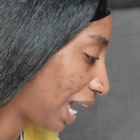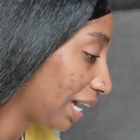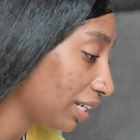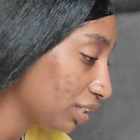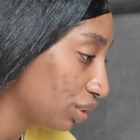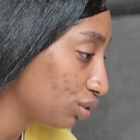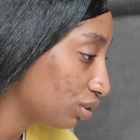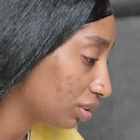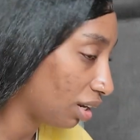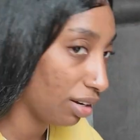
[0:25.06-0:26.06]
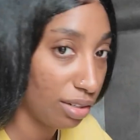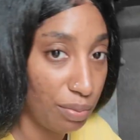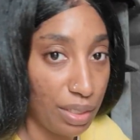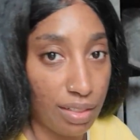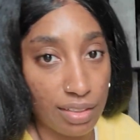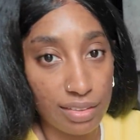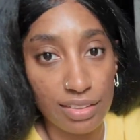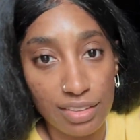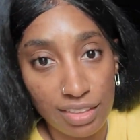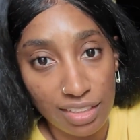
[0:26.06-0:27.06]
Adding new stock
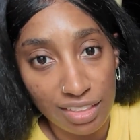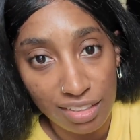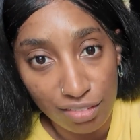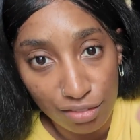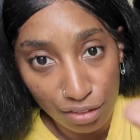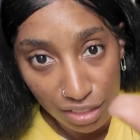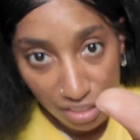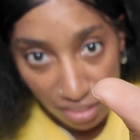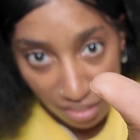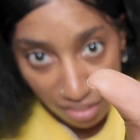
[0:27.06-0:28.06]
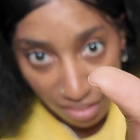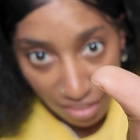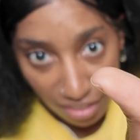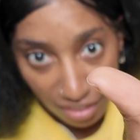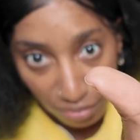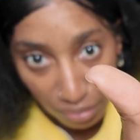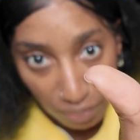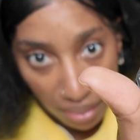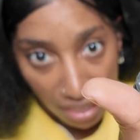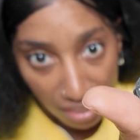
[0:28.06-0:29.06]
because, for instance, we
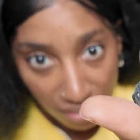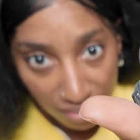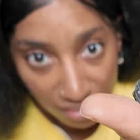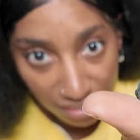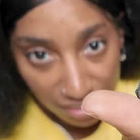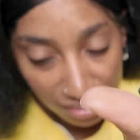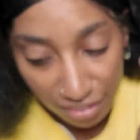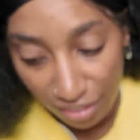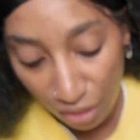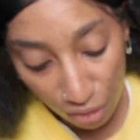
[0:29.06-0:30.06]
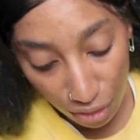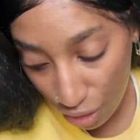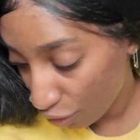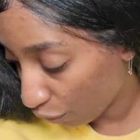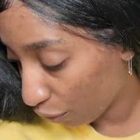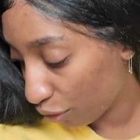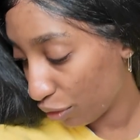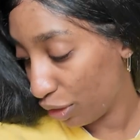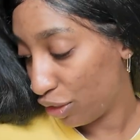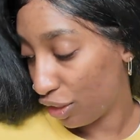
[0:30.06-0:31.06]
made stickers for the
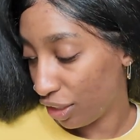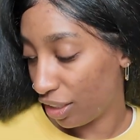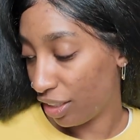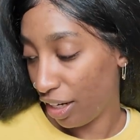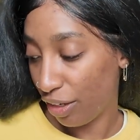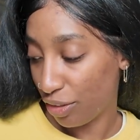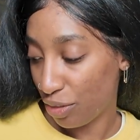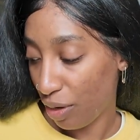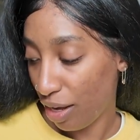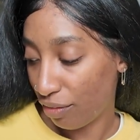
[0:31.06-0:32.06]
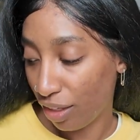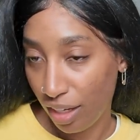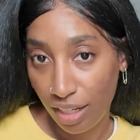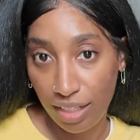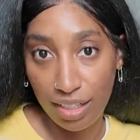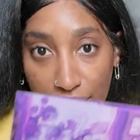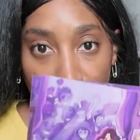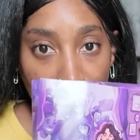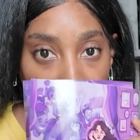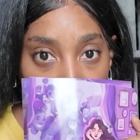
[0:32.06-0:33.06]
creature. I also have like
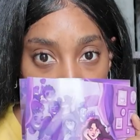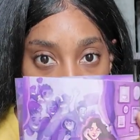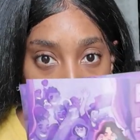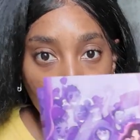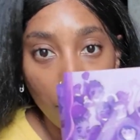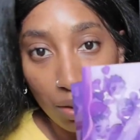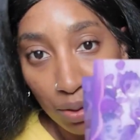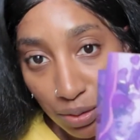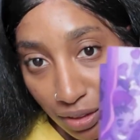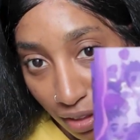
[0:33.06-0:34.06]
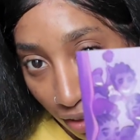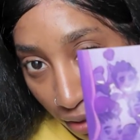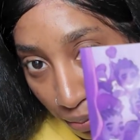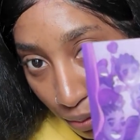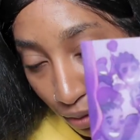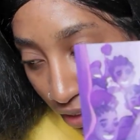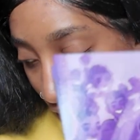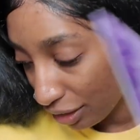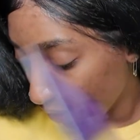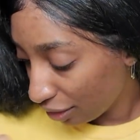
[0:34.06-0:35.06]
postcard
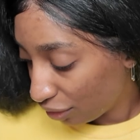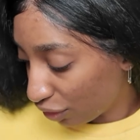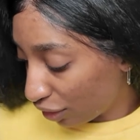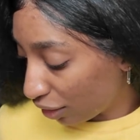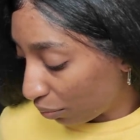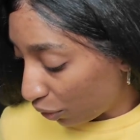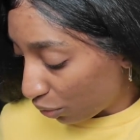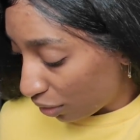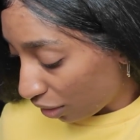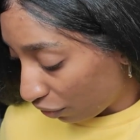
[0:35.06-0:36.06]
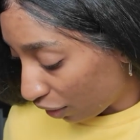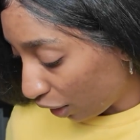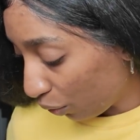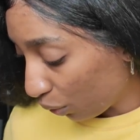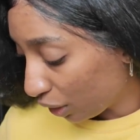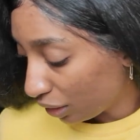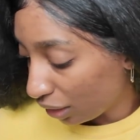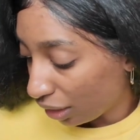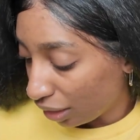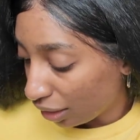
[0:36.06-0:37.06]
prints for some new stuff that I worked
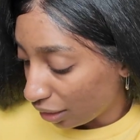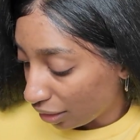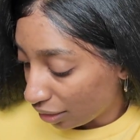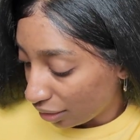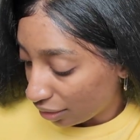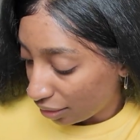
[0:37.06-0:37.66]
on.